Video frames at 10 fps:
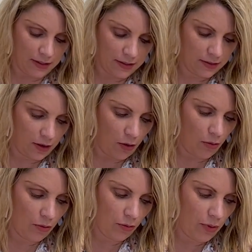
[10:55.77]

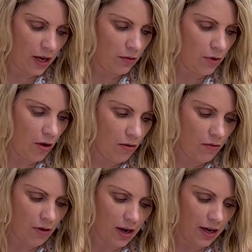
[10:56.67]
So the way you
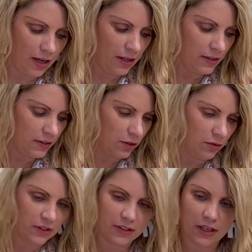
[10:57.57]
know is you can
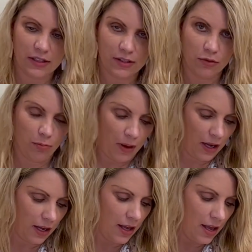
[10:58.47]
stick a
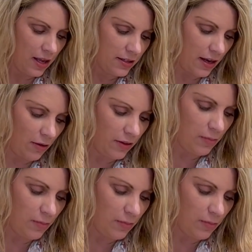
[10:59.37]
toothpick down in the